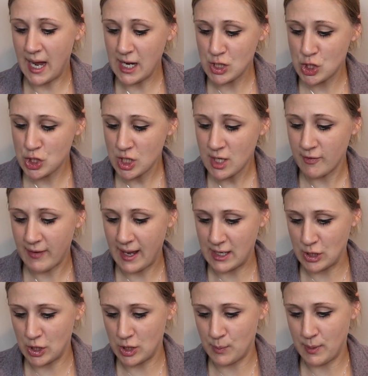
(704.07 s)
I should have had
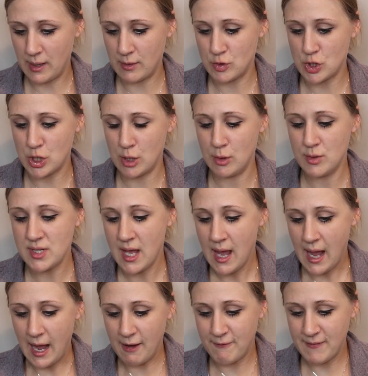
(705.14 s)
another pair of shoes.
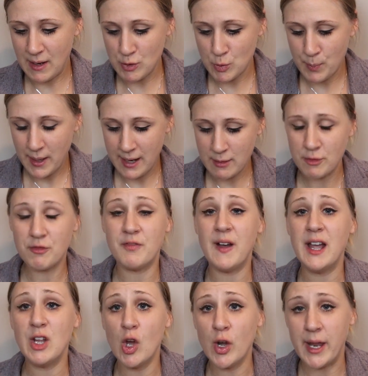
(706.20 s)
I found a pair of
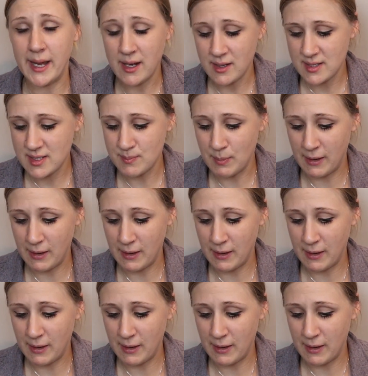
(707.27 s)
Vionics,